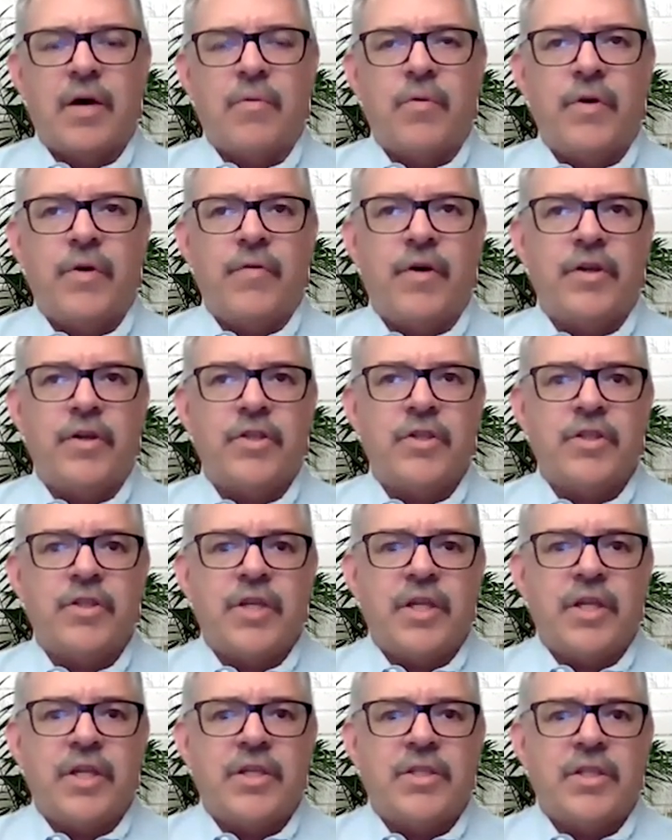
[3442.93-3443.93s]
We've also
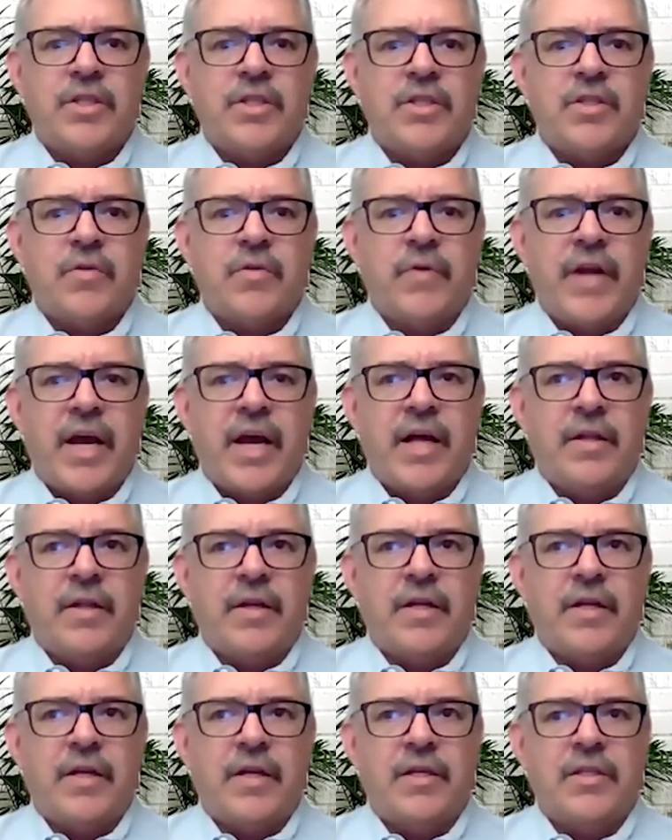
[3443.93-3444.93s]
seen this, just the
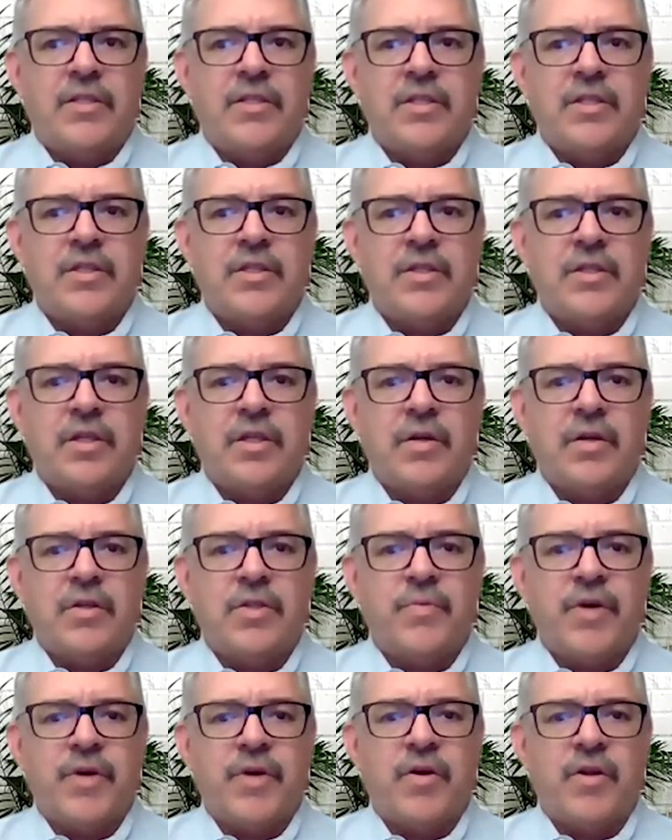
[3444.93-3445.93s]
reality is just, you know,
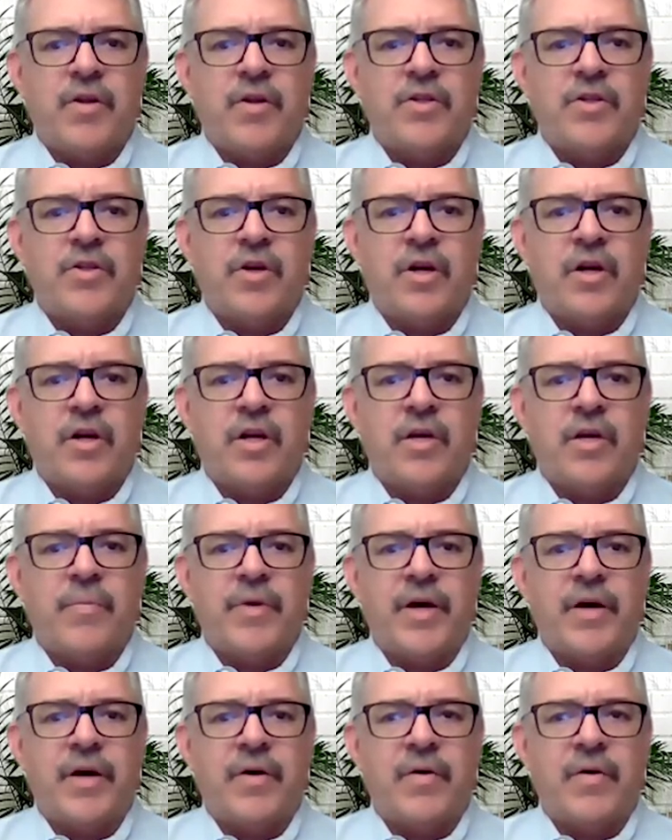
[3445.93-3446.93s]
despite all the talk
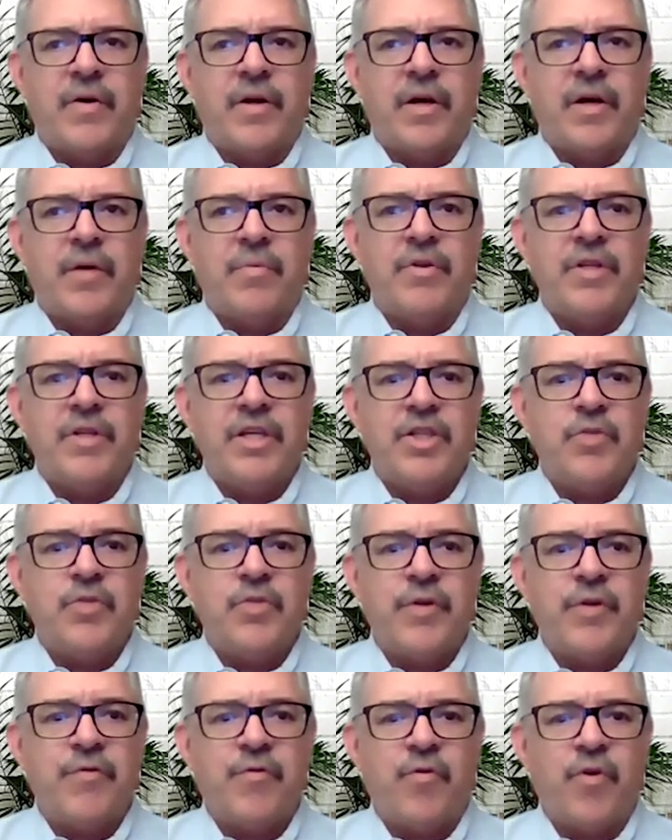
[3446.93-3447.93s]
about police
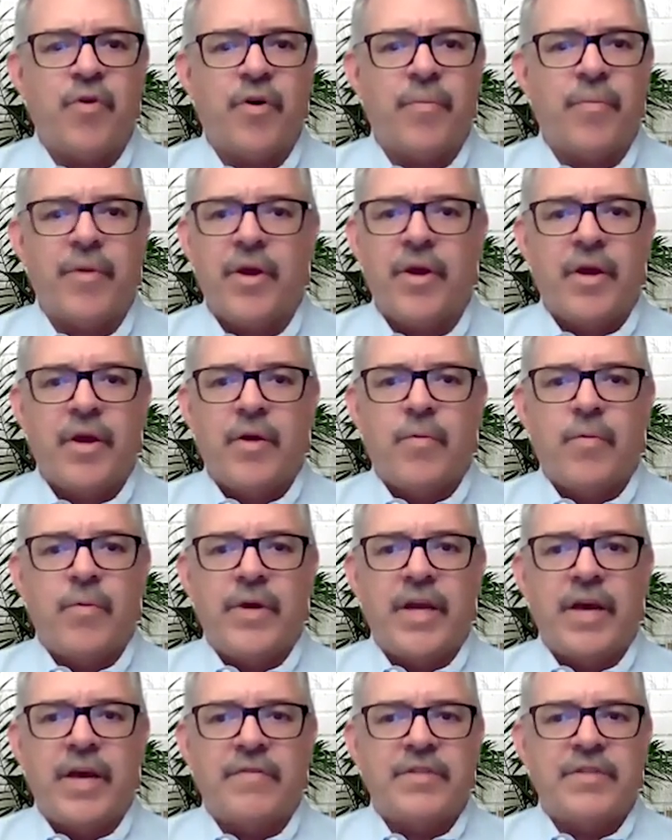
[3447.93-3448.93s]
reform,
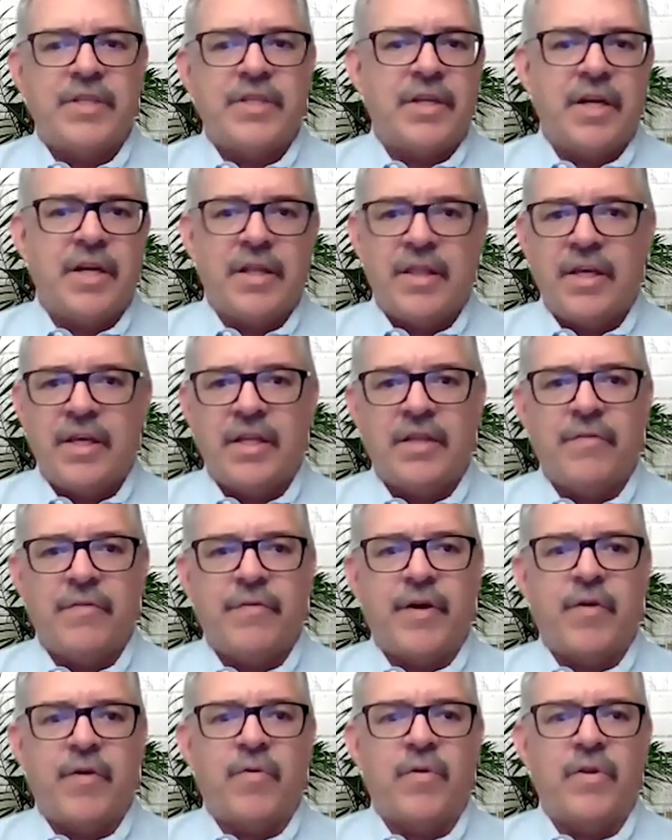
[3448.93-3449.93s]
we have seen nothing at the
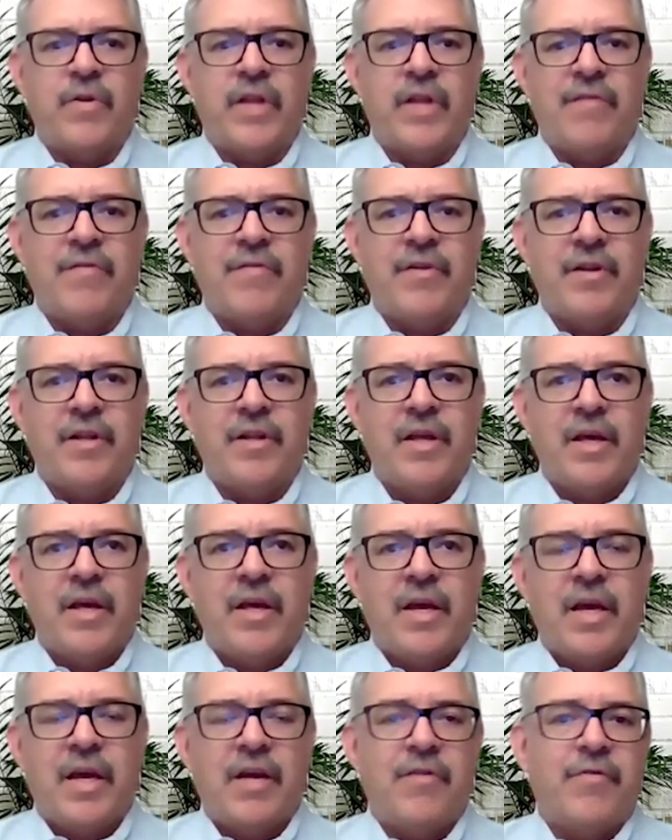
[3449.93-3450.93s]
federal level
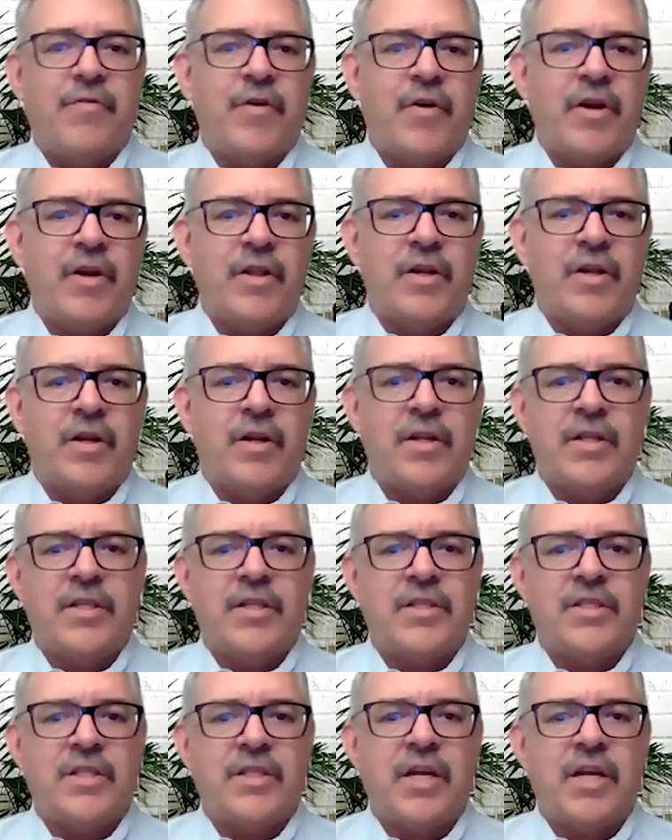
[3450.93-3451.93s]
and very little at
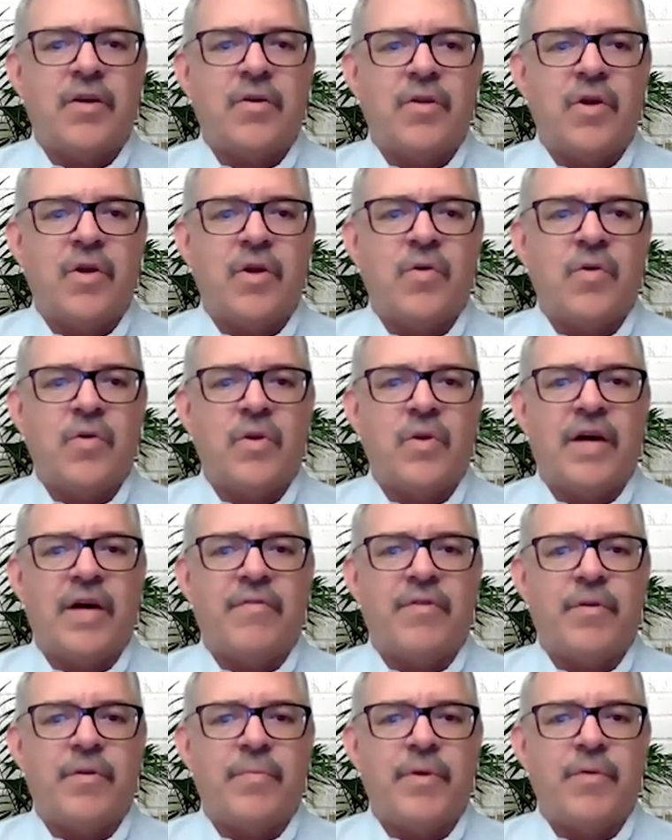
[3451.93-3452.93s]
the state or local
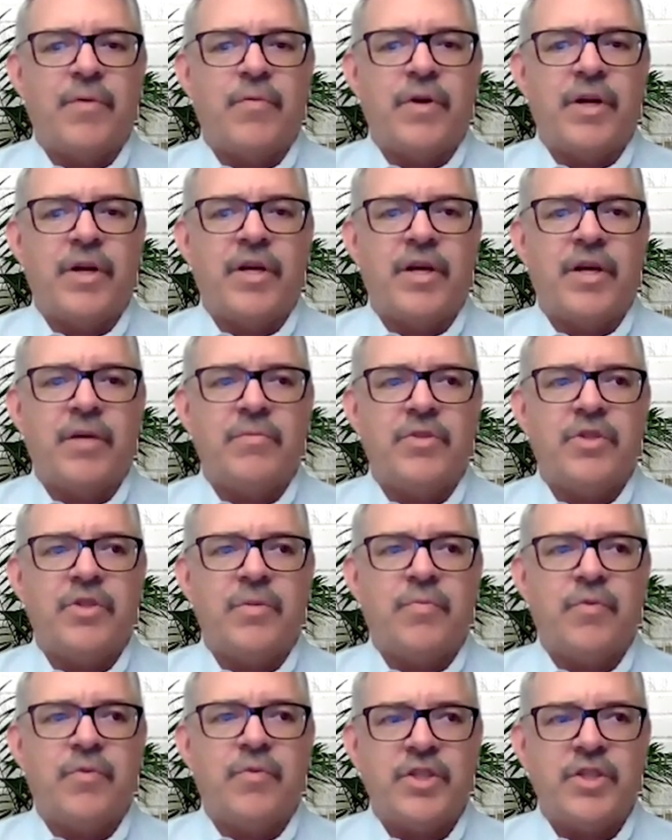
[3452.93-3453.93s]
level. But when it comes
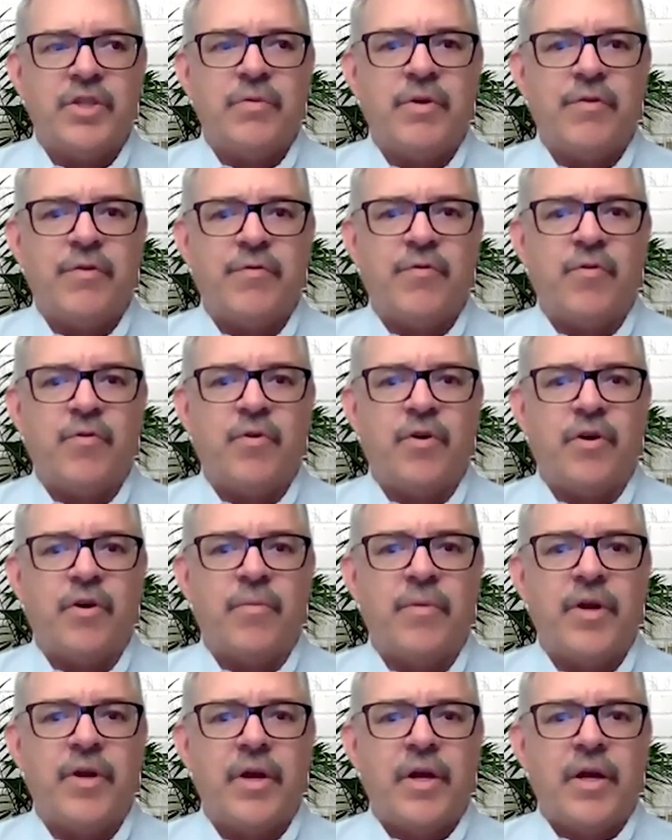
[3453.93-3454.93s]
to prison
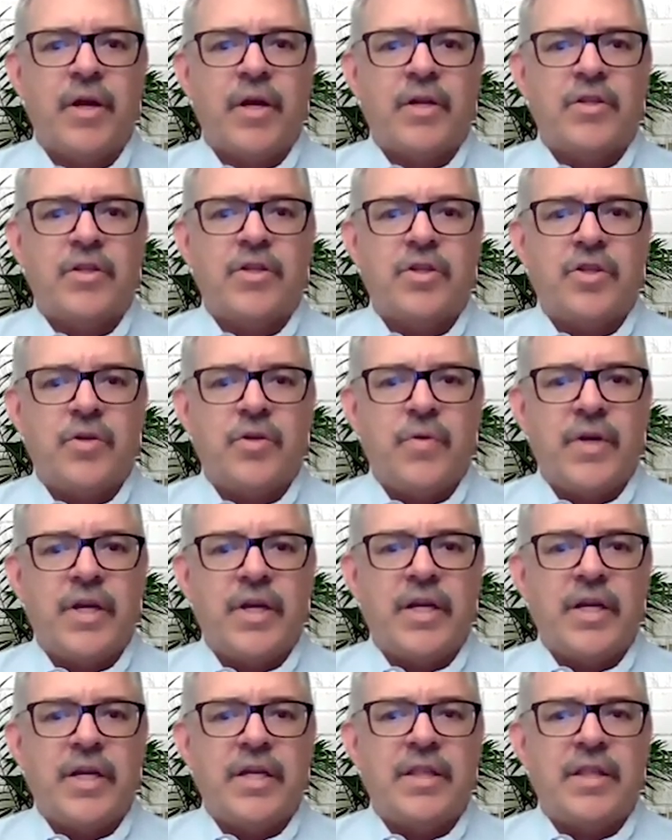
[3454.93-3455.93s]
reform, to
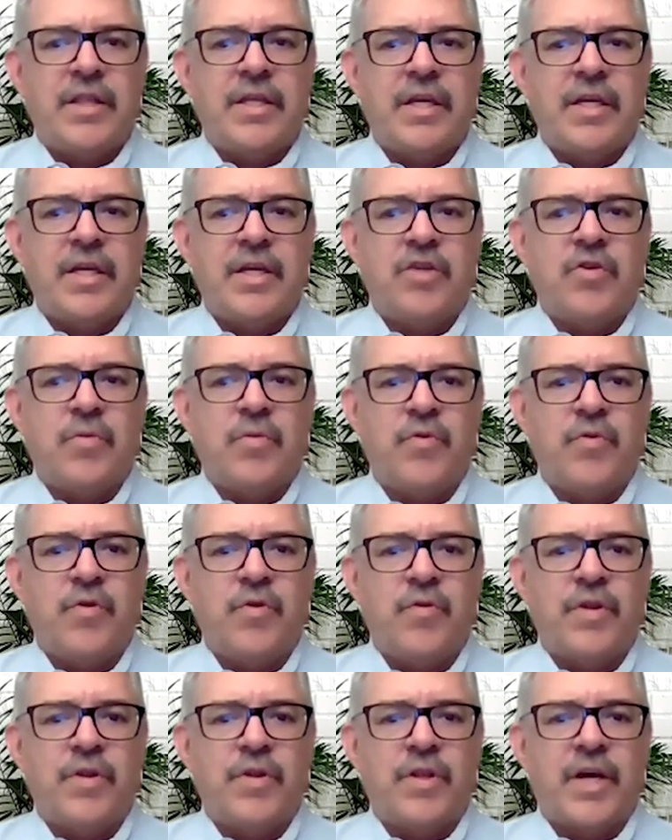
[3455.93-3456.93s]
doing anything to
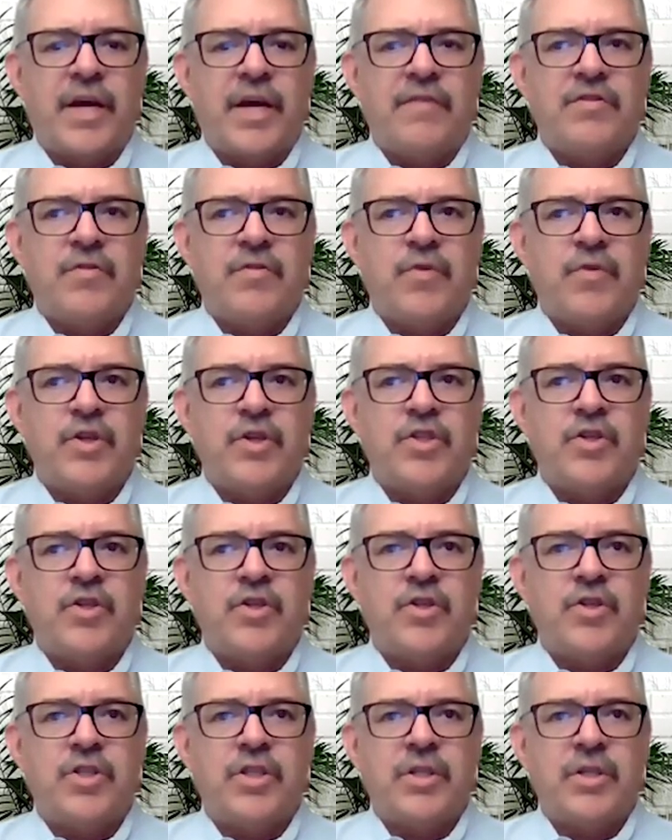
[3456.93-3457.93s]
improve the lives of
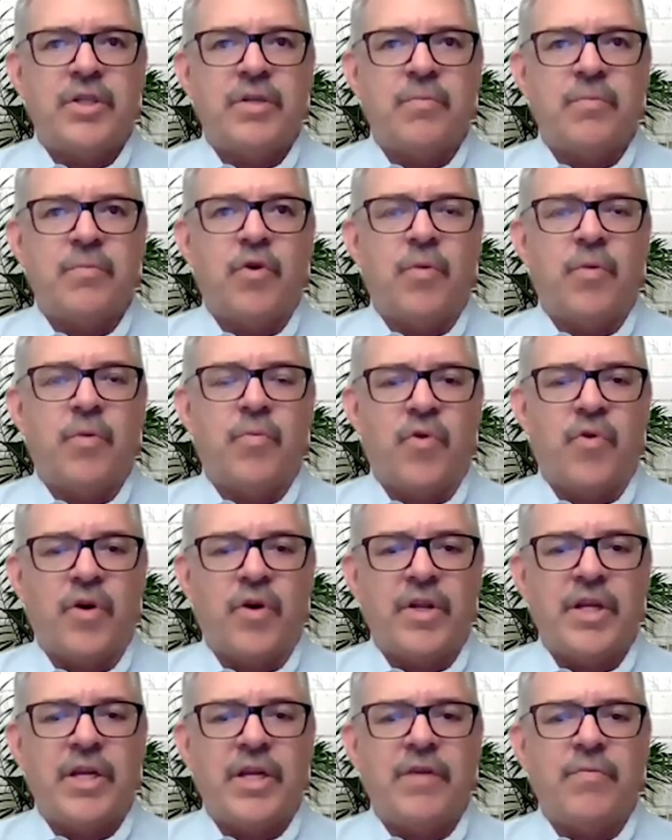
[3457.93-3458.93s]
prisoners, more
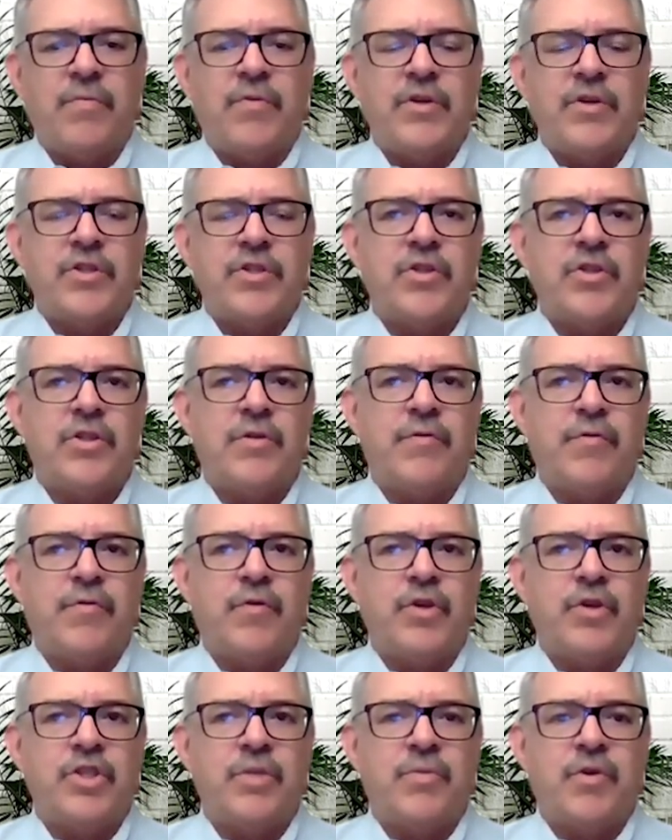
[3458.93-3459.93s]
importantly, to give prisoners
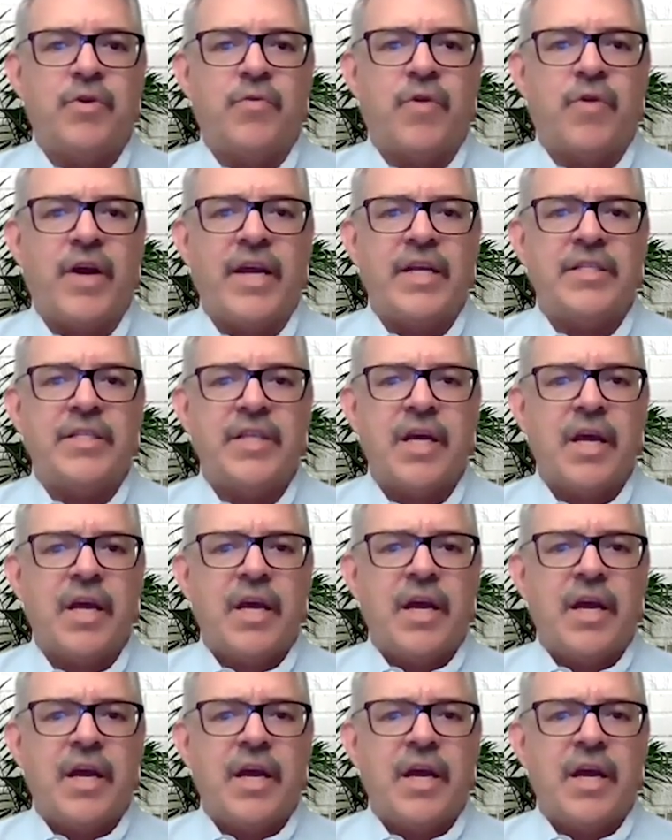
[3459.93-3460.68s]
enforceable rights.